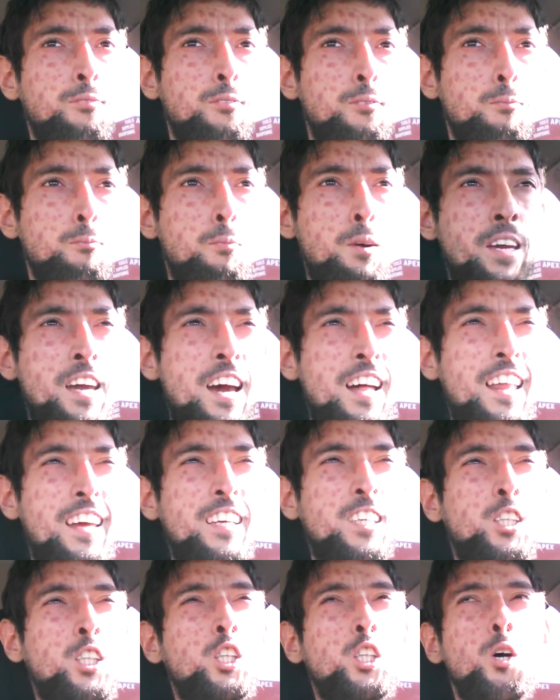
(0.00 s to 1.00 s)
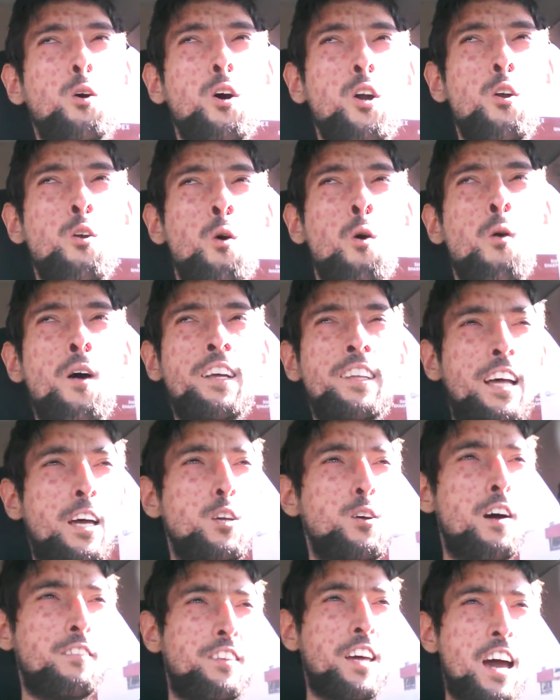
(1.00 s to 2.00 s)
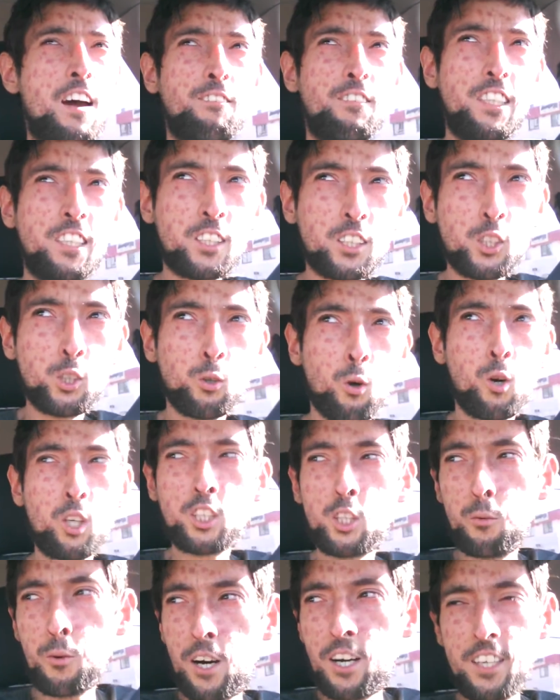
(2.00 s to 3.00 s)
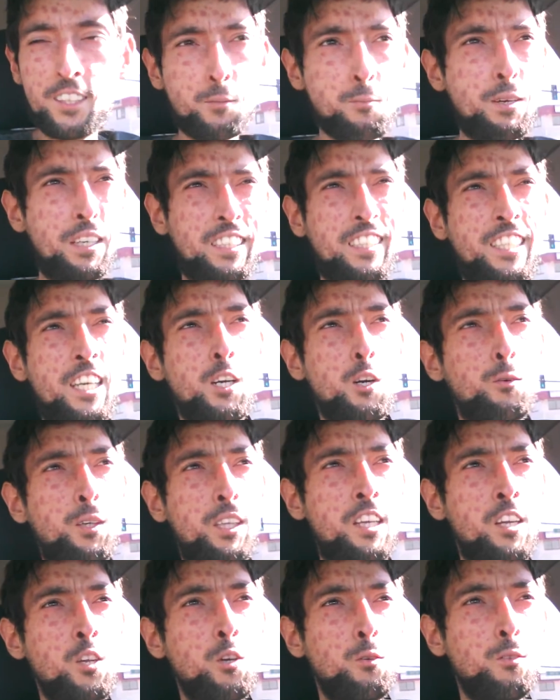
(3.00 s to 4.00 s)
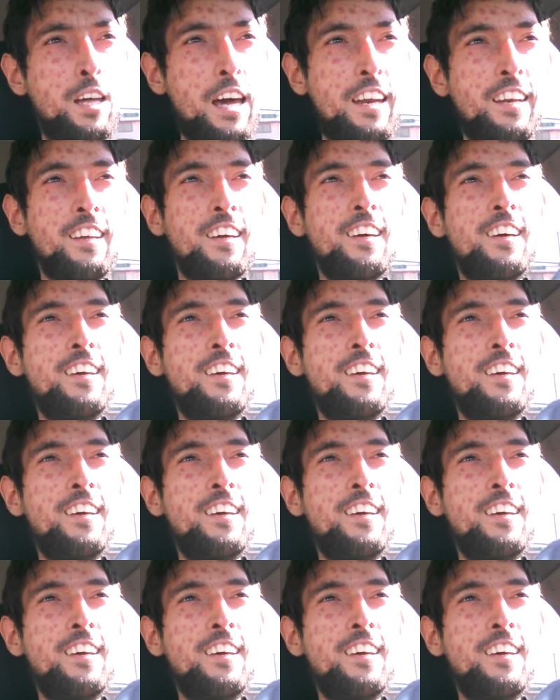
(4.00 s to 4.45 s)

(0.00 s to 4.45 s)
But yeah, like it's so annoying that you have to have this source awareness be a secret within you that